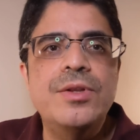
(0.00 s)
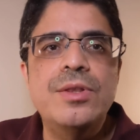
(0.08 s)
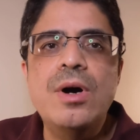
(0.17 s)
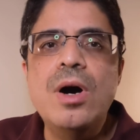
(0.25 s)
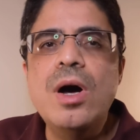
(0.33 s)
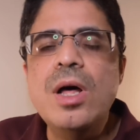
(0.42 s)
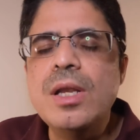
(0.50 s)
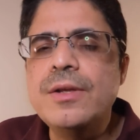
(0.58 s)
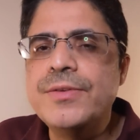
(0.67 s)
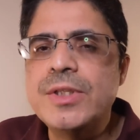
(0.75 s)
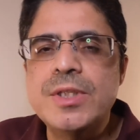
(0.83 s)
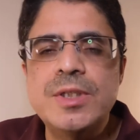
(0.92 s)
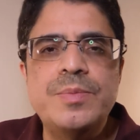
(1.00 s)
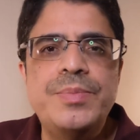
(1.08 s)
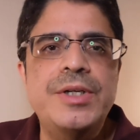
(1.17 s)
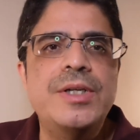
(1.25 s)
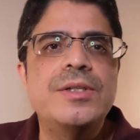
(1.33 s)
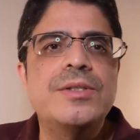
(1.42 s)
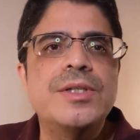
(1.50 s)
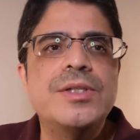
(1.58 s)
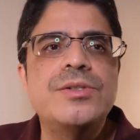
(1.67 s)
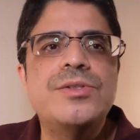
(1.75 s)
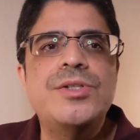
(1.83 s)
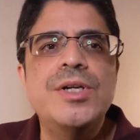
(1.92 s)
with all of its experience,
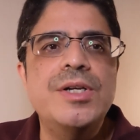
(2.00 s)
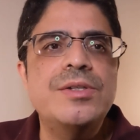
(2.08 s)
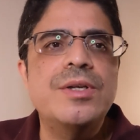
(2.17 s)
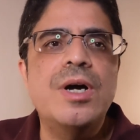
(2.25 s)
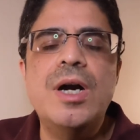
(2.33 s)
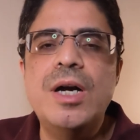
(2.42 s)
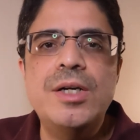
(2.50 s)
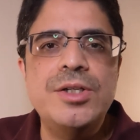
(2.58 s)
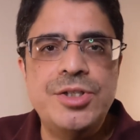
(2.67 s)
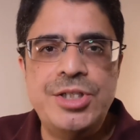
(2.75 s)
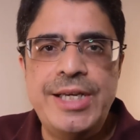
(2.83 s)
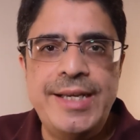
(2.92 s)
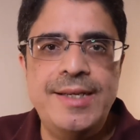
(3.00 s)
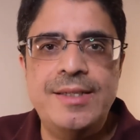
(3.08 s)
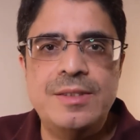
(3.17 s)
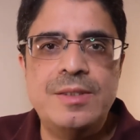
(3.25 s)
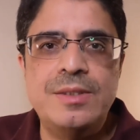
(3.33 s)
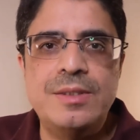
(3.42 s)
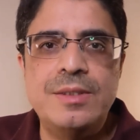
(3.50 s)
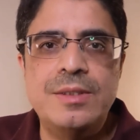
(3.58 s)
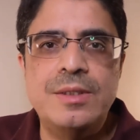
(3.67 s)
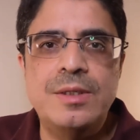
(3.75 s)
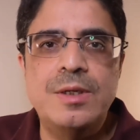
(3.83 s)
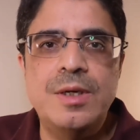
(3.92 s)
is just our chance
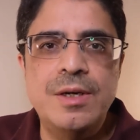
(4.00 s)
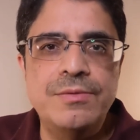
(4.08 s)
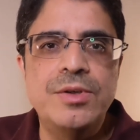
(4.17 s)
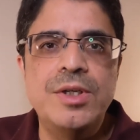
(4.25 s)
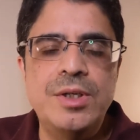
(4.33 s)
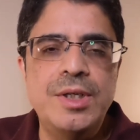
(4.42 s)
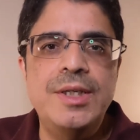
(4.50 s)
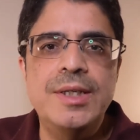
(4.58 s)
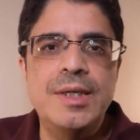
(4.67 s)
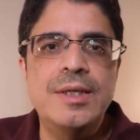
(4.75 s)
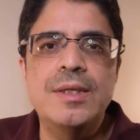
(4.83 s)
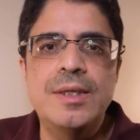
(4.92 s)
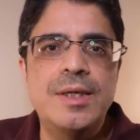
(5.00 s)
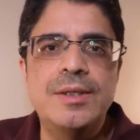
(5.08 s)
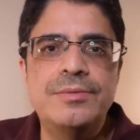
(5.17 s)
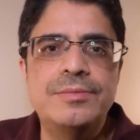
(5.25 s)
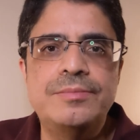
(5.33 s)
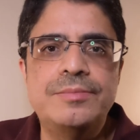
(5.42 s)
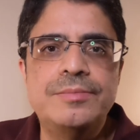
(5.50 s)
of learning love.